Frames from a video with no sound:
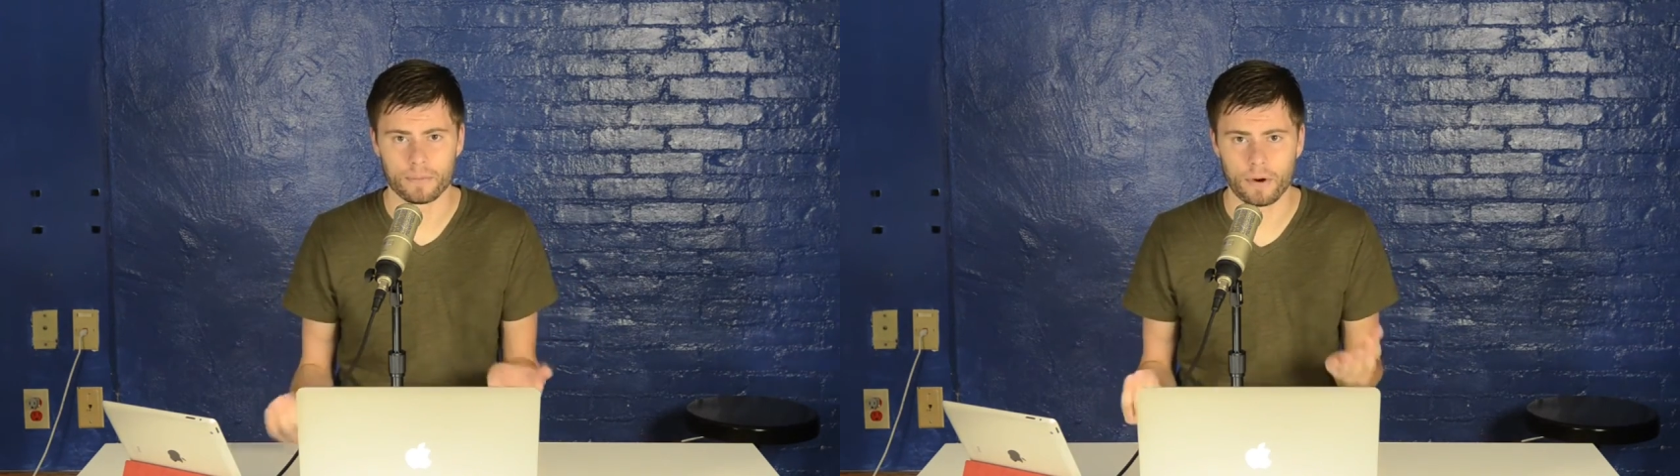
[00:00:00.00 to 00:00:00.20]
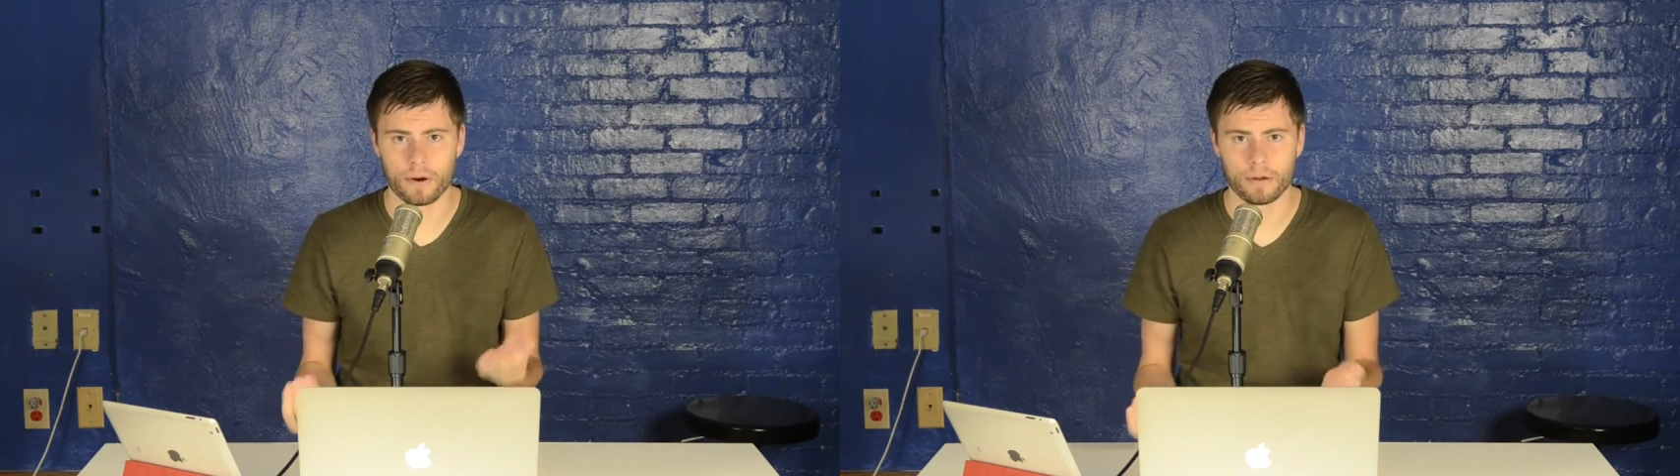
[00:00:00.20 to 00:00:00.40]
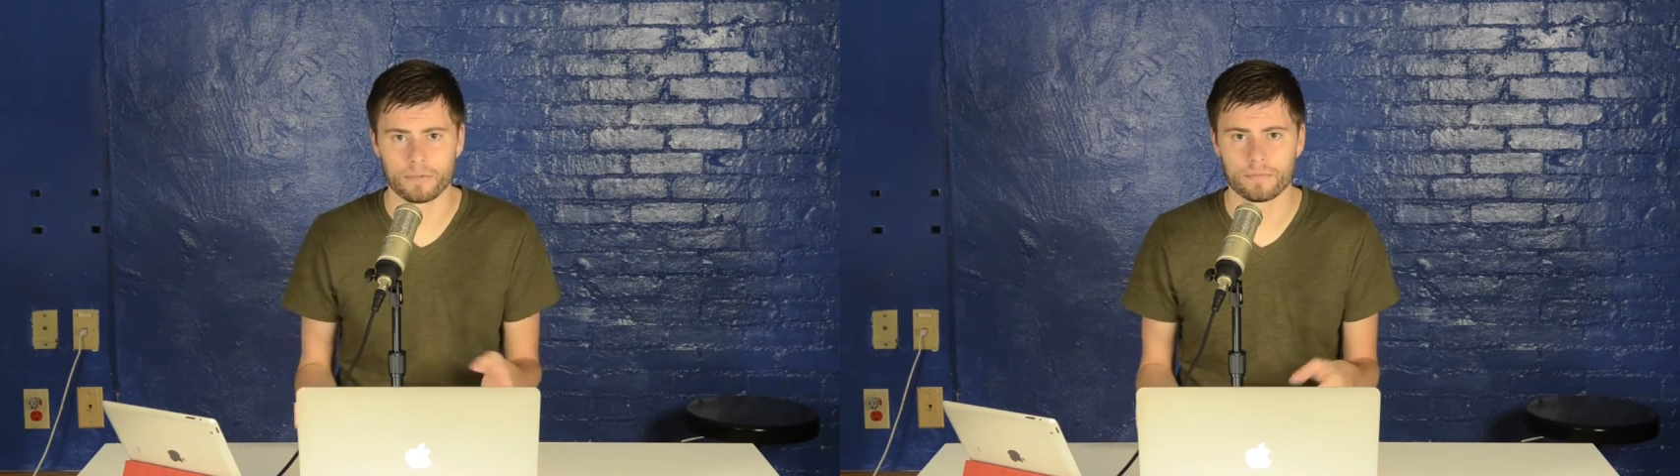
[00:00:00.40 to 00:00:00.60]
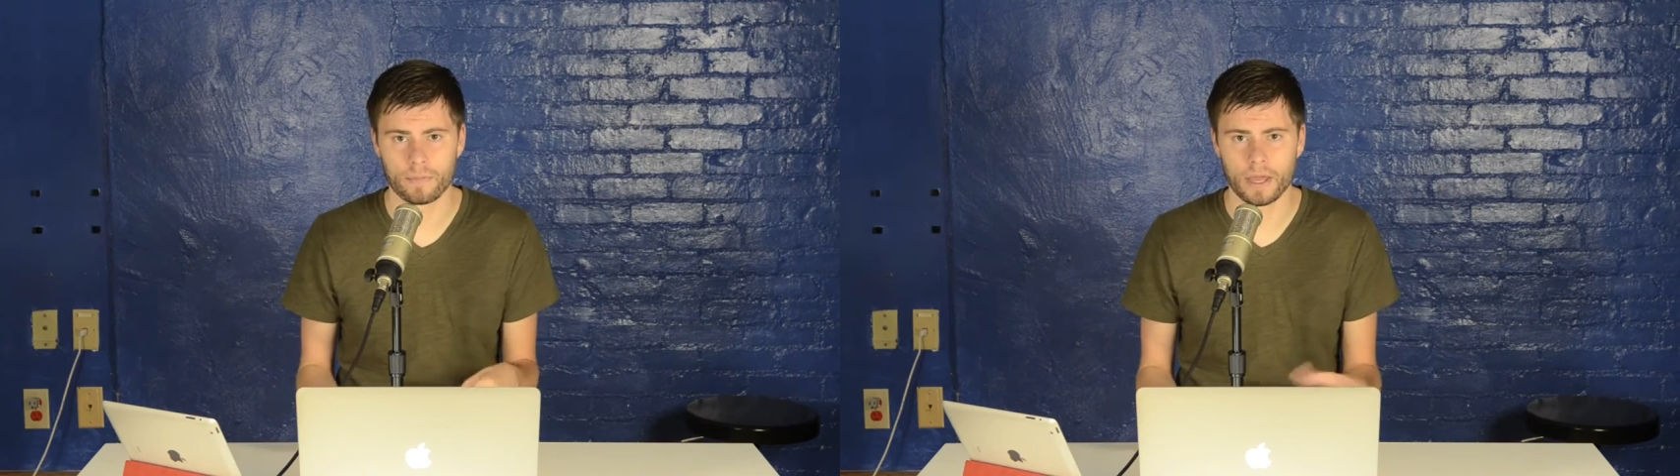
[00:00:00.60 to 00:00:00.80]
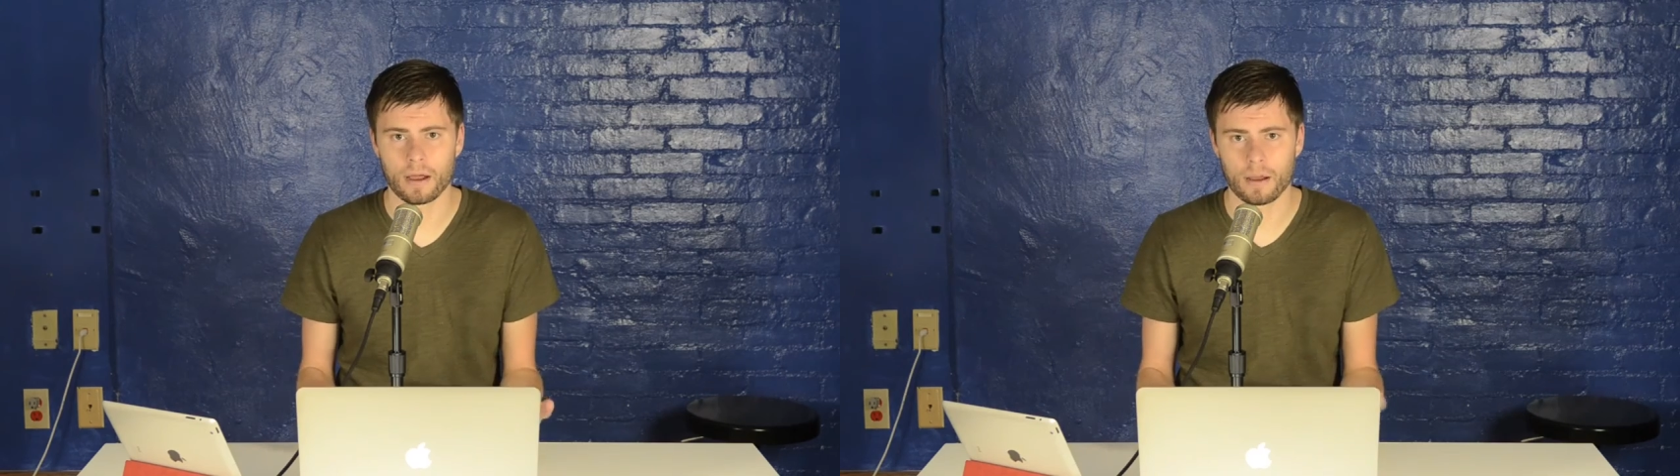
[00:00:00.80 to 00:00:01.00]
part of
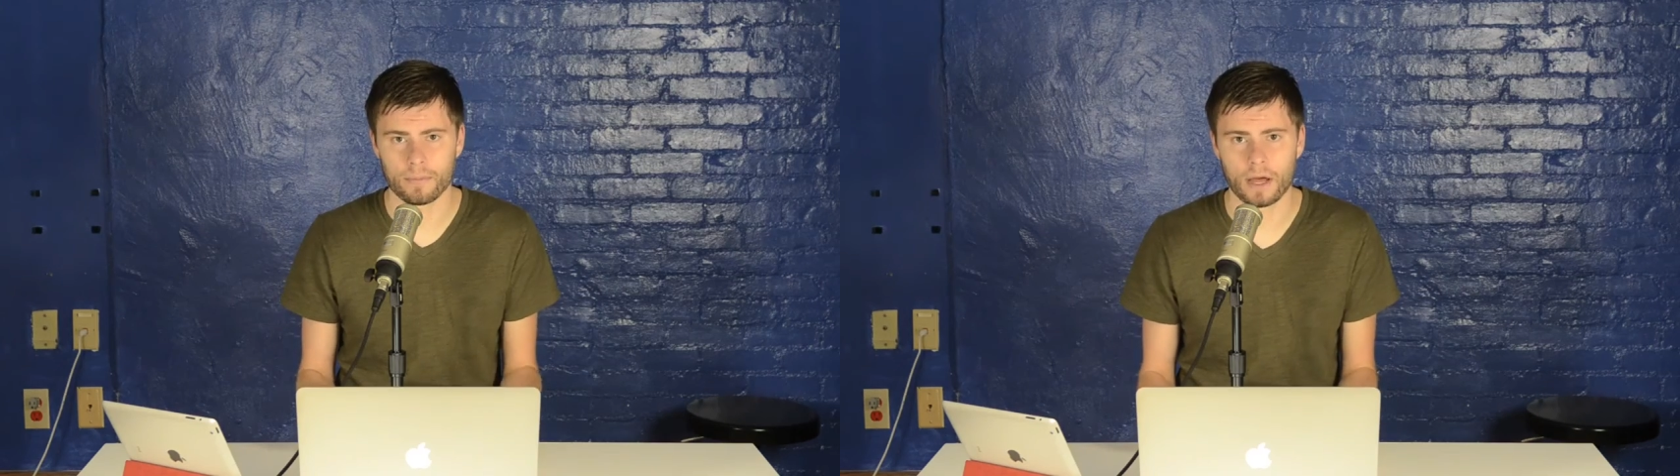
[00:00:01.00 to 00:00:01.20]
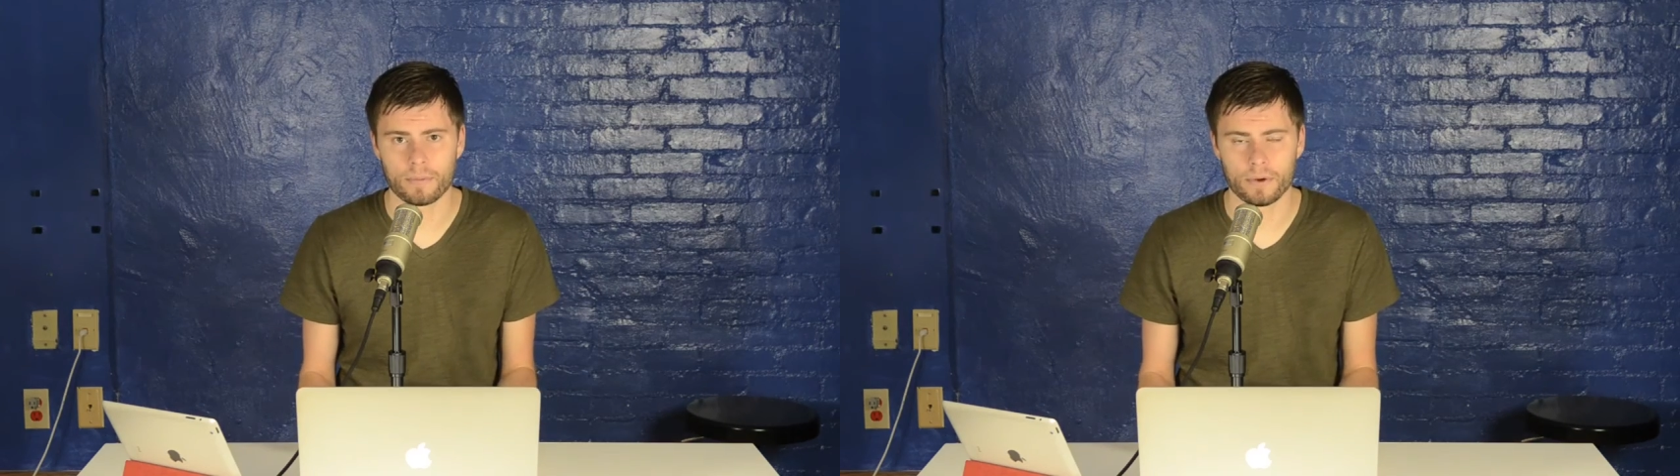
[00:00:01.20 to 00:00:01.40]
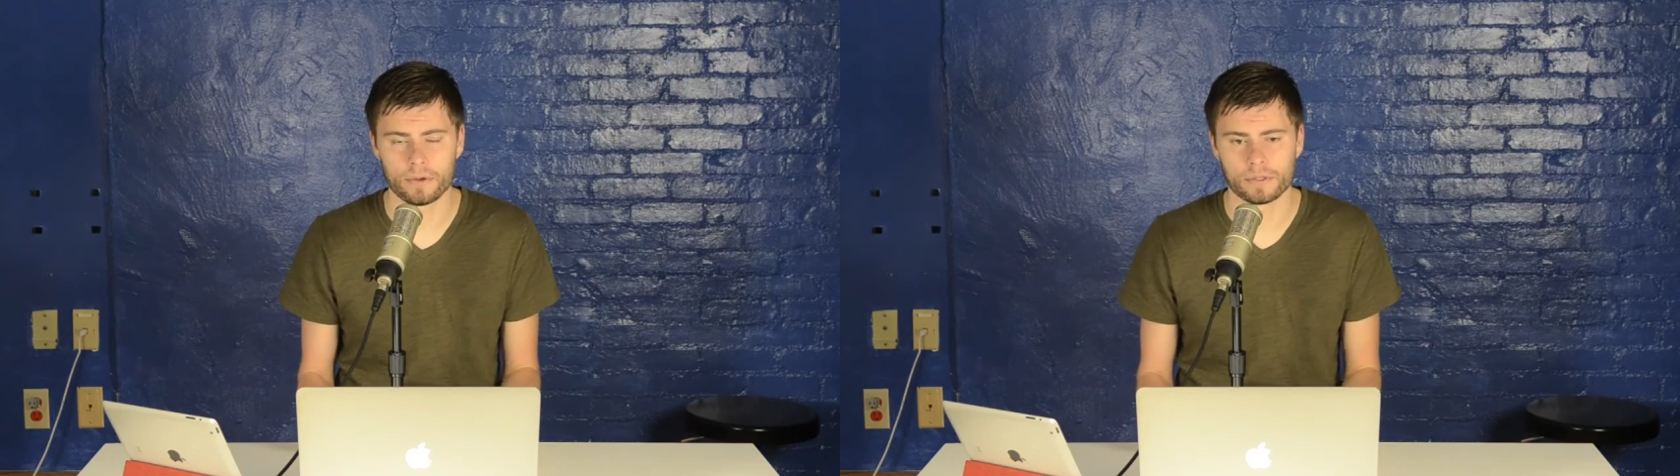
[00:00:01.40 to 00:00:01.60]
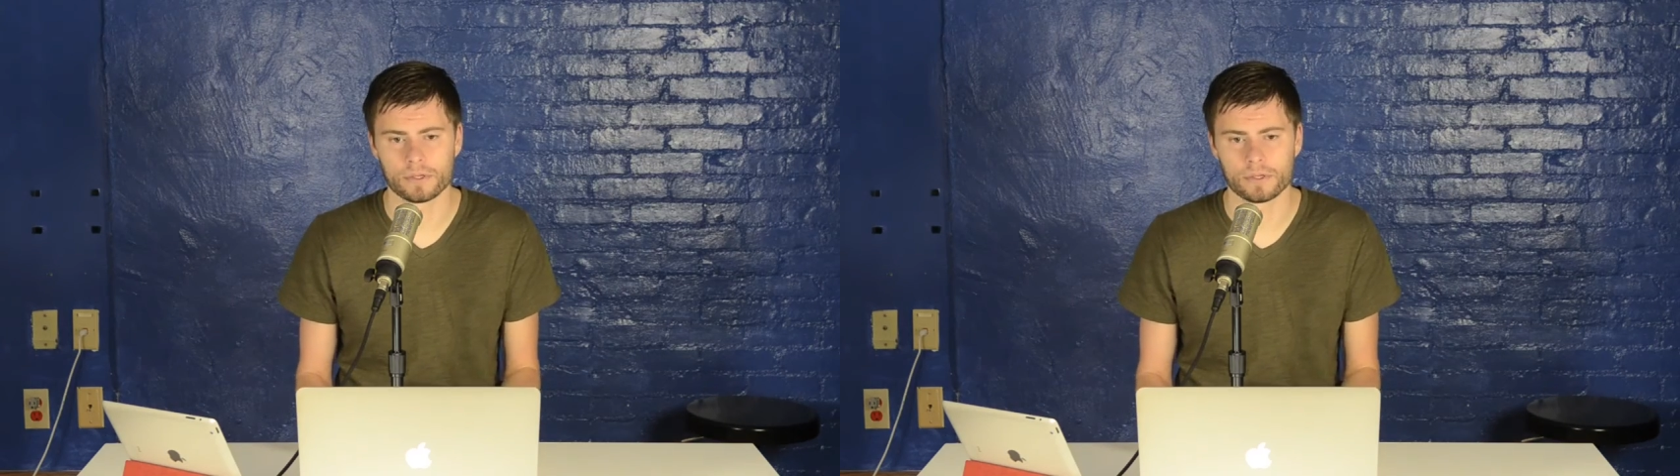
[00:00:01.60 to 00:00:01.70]
making a blog post,